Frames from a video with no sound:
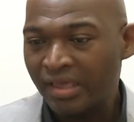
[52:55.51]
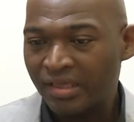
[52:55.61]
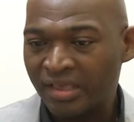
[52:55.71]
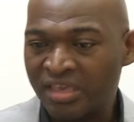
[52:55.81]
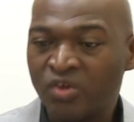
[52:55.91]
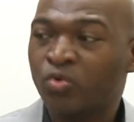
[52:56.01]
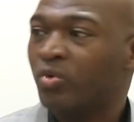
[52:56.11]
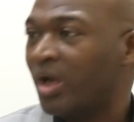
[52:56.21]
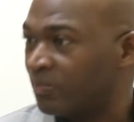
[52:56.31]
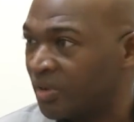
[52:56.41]
he grew
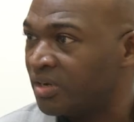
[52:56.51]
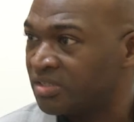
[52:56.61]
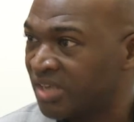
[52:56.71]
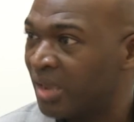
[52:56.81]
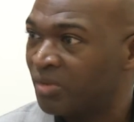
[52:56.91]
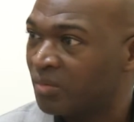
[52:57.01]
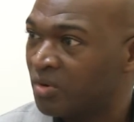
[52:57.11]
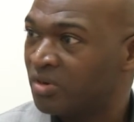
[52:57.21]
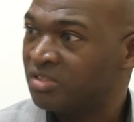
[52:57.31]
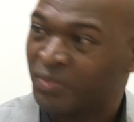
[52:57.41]
up in the same
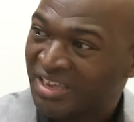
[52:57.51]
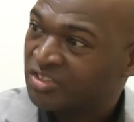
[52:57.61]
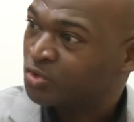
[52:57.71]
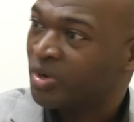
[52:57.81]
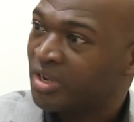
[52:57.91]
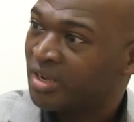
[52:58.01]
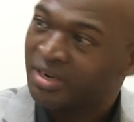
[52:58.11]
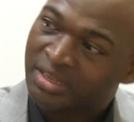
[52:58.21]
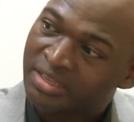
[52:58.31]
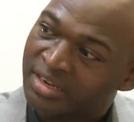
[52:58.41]
communities being treated in
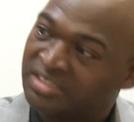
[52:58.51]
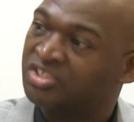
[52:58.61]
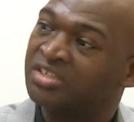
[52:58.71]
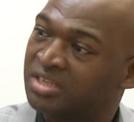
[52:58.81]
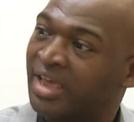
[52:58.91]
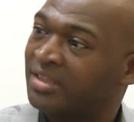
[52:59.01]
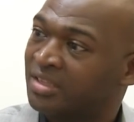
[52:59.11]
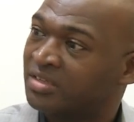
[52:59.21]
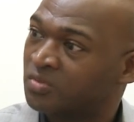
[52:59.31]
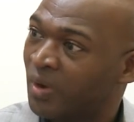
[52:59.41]
a clinic just like
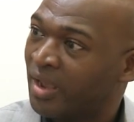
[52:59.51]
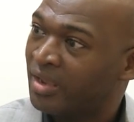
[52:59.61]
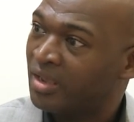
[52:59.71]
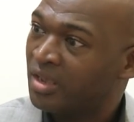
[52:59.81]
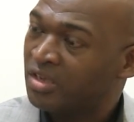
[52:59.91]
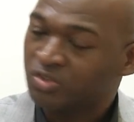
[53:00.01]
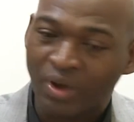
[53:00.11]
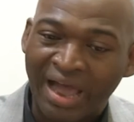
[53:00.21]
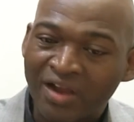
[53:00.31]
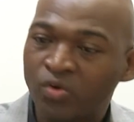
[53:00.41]
this, right? So
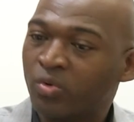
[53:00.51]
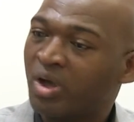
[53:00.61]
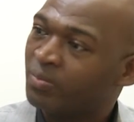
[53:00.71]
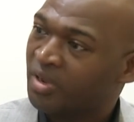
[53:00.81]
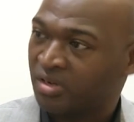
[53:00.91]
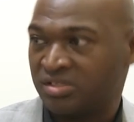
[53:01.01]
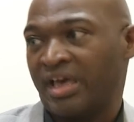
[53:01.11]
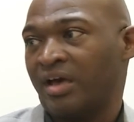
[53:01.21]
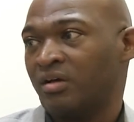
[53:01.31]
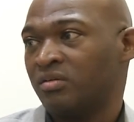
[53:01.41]
I grew up in a
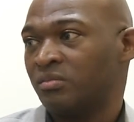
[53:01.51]
town,